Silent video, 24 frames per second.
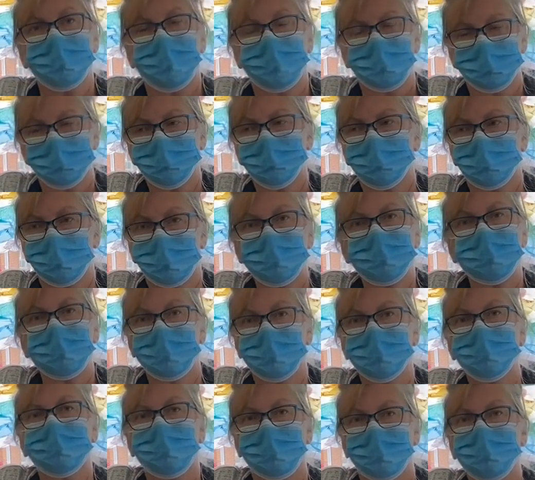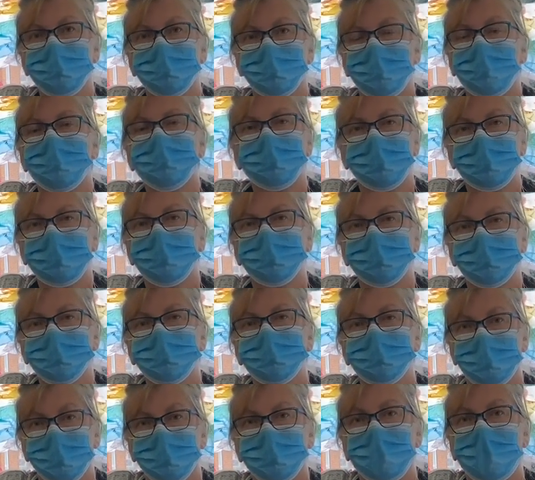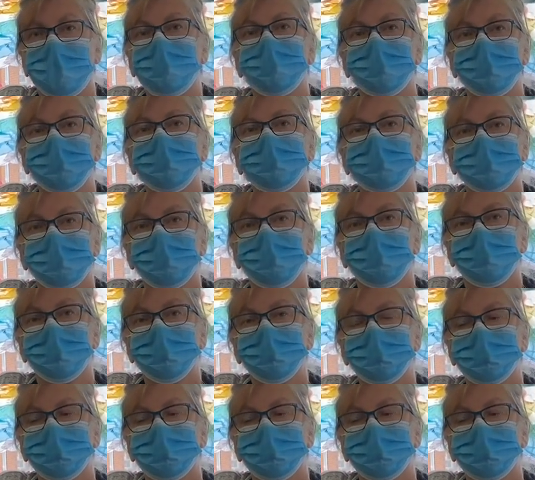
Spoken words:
I'm really excited what we can put out, you know.